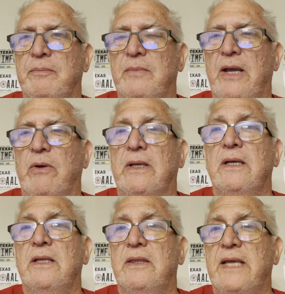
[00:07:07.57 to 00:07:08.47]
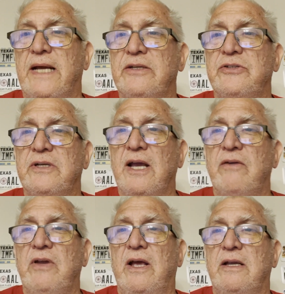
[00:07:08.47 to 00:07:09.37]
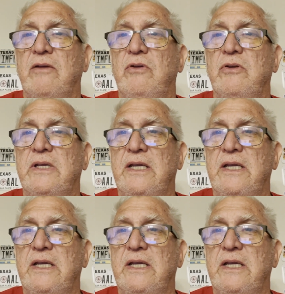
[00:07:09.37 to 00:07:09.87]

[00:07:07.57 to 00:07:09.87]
But anyway, that is the caveat I'll give you with